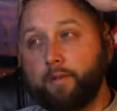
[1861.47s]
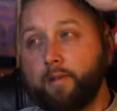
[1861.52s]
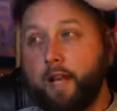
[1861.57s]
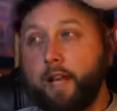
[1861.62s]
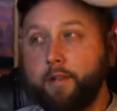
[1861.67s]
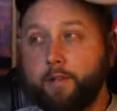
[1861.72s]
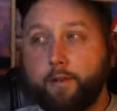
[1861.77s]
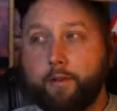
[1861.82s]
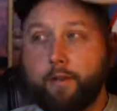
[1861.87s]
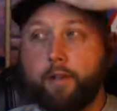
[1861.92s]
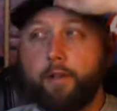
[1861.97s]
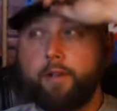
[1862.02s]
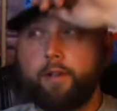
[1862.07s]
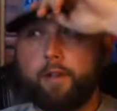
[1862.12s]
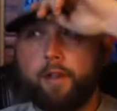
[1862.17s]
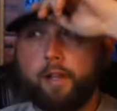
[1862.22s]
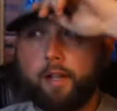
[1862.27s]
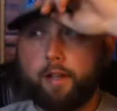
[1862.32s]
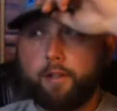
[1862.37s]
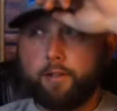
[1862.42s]
not jointed. You
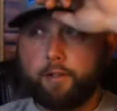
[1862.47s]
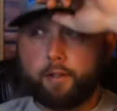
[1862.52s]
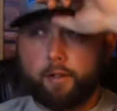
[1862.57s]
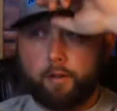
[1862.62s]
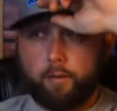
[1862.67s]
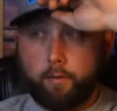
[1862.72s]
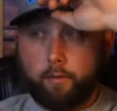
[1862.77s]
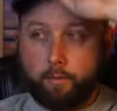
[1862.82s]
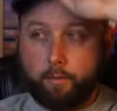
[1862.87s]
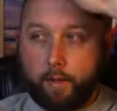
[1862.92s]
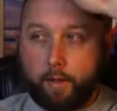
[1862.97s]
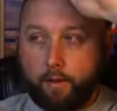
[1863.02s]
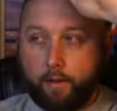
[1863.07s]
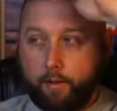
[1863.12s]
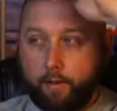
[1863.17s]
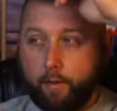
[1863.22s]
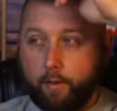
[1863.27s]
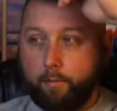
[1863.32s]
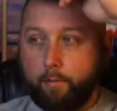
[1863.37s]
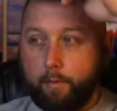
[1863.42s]
can get a jointed one,
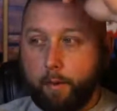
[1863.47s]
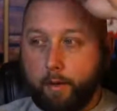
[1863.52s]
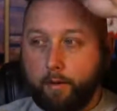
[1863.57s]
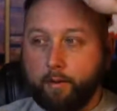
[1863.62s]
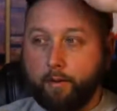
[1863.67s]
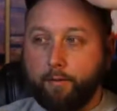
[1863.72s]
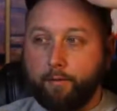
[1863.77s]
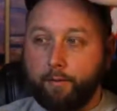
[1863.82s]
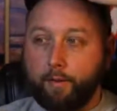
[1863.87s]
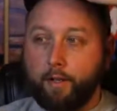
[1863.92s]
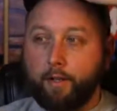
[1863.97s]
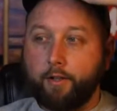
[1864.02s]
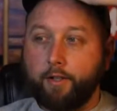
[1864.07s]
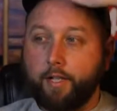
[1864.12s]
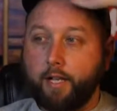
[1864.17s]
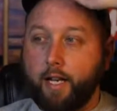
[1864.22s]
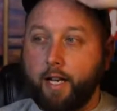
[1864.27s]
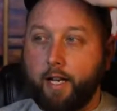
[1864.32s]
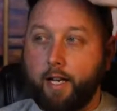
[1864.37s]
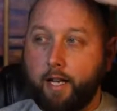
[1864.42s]
but the Berkeley flicker
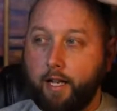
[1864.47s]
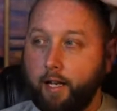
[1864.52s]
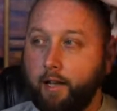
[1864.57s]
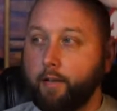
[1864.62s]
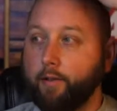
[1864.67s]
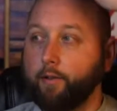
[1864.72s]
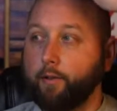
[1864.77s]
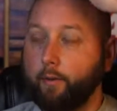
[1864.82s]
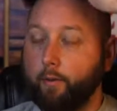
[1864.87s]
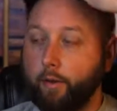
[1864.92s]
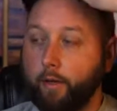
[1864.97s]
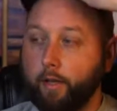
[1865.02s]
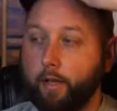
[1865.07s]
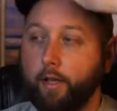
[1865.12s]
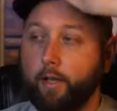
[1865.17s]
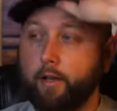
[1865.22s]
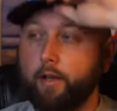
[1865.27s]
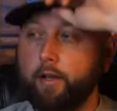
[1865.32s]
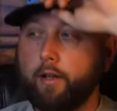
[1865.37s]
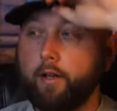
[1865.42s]
shad is really
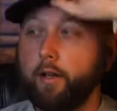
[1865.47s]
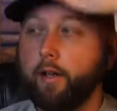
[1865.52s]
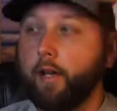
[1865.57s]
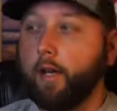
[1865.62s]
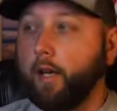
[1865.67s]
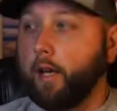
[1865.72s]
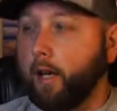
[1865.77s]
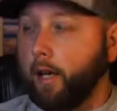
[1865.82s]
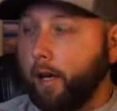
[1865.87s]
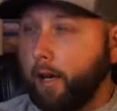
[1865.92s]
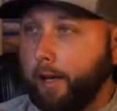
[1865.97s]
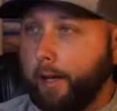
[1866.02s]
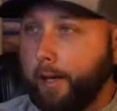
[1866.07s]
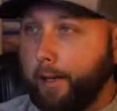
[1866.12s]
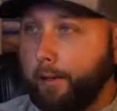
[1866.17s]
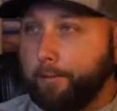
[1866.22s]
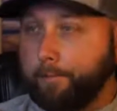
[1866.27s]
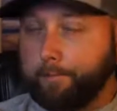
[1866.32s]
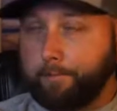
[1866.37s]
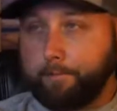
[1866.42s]
good.
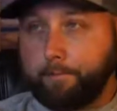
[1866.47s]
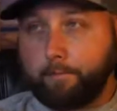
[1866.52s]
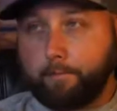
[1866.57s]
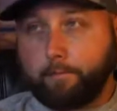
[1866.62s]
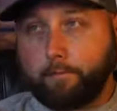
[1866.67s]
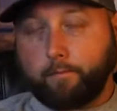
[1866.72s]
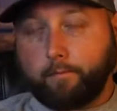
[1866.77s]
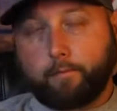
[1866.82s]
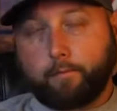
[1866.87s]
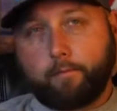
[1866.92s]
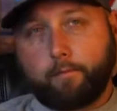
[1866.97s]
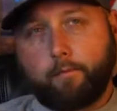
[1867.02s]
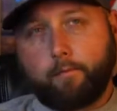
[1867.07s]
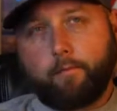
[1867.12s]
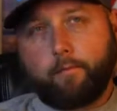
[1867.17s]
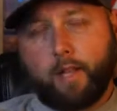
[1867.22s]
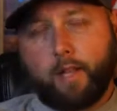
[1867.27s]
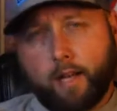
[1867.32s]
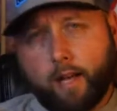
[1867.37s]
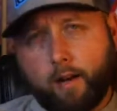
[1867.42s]
Kind
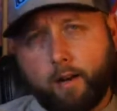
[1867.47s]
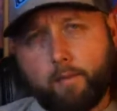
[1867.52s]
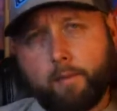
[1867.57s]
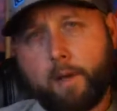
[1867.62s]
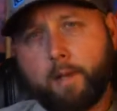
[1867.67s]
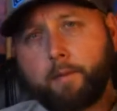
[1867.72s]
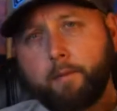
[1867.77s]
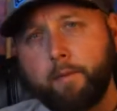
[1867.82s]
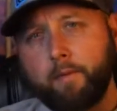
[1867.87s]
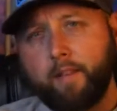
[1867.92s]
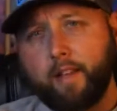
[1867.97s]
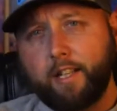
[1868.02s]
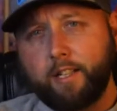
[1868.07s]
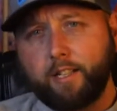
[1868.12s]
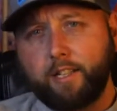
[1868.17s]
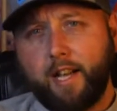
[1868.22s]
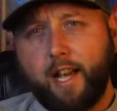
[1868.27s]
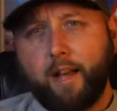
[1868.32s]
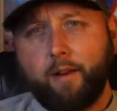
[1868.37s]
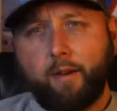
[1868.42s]
of reminds me of like a
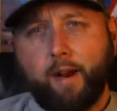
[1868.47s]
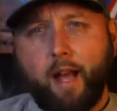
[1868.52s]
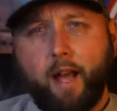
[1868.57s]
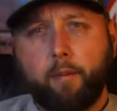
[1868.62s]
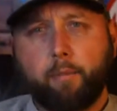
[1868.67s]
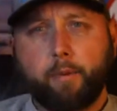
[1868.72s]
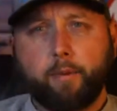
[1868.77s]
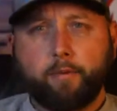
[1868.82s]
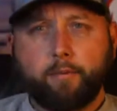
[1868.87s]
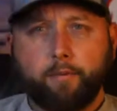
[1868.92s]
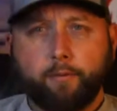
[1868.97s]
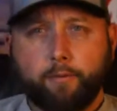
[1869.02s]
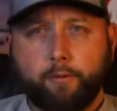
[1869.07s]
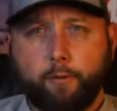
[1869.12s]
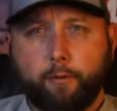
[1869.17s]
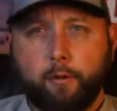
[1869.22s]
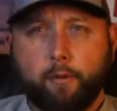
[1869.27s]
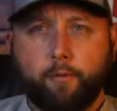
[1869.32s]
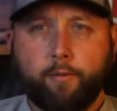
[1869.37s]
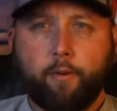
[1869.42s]
shad wrap
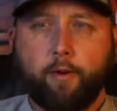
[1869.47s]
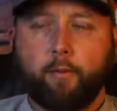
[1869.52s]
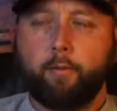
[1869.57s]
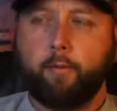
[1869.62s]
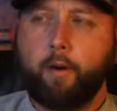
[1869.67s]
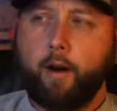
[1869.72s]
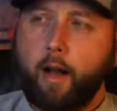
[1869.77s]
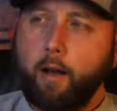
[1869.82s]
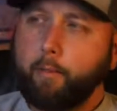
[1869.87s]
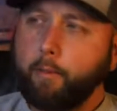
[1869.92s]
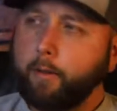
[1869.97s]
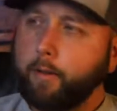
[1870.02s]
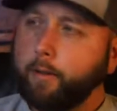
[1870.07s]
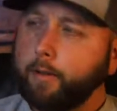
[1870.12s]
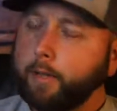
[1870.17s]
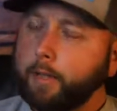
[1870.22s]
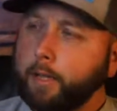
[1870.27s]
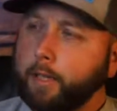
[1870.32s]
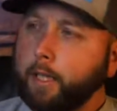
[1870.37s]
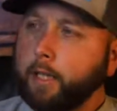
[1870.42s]
from
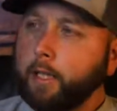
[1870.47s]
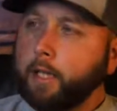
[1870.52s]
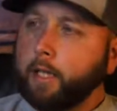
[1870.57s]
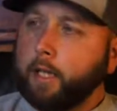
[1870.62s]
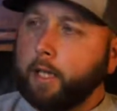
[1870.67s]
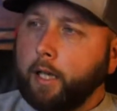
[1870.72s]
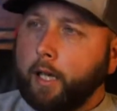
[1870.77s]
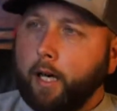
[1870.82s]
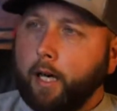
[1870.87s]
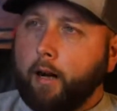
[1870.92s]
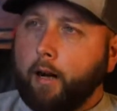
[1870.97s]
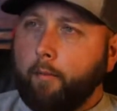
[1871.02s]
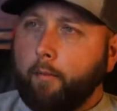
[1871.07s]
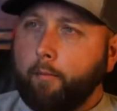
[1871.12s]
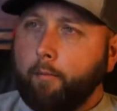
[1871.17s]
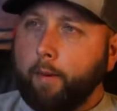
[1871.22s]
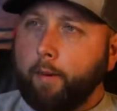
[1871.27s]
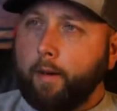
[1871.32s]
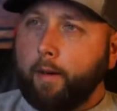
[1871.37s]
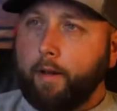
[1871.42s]
Rapala.
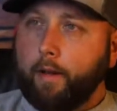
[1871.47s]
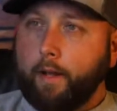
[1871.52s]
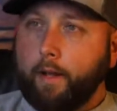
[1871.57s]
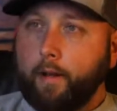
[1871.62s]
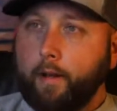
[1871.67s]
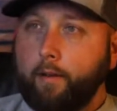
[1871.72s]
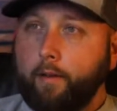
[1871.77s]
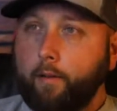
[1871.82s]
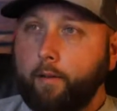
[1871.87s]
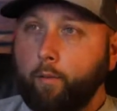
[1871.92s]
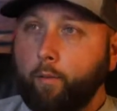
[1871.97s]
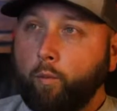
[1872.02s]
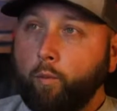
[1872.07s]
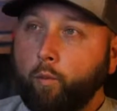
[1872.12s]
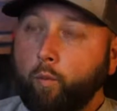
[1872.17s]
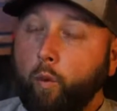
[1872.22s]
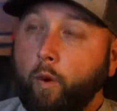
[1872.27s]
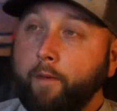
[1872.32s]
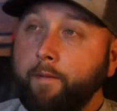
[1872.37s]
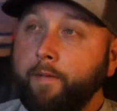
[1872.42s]
But
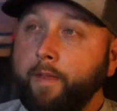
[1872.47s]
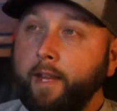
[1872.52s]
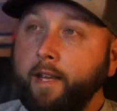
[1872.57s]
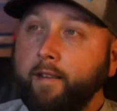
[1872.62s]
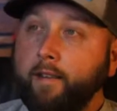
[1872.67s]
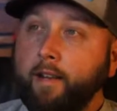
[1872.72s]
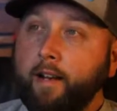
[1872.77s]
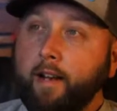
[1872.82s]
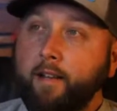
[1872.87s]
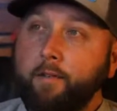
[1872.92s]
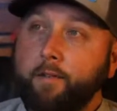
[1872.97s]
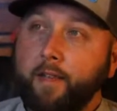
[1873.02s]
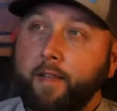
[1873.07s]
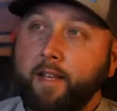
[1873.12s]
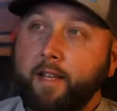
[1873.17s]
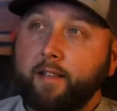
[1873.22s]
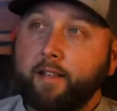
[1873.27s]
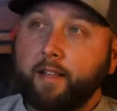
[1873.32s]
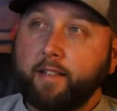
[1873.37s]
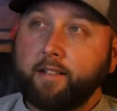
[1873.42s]
one thing that I
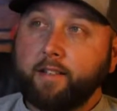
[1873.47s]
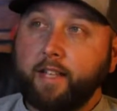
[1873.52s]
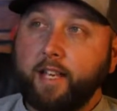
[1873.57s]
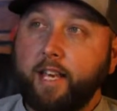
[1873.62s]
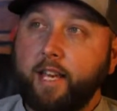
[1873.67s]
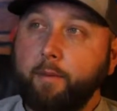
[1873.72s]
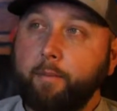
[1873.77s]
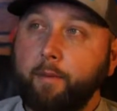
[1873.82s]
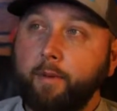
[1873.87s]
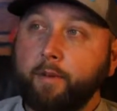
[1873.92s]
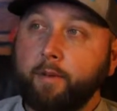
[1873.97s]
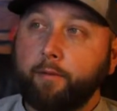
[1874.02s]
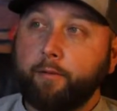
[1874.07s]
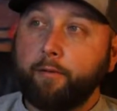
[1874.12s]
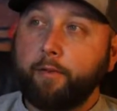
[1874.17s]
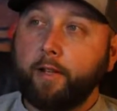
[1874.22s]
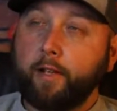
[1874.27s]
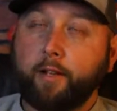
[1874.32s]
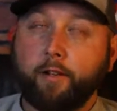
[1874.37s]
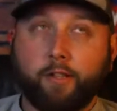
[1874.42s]
think that's keeping the
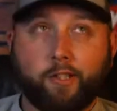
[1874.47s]
flicker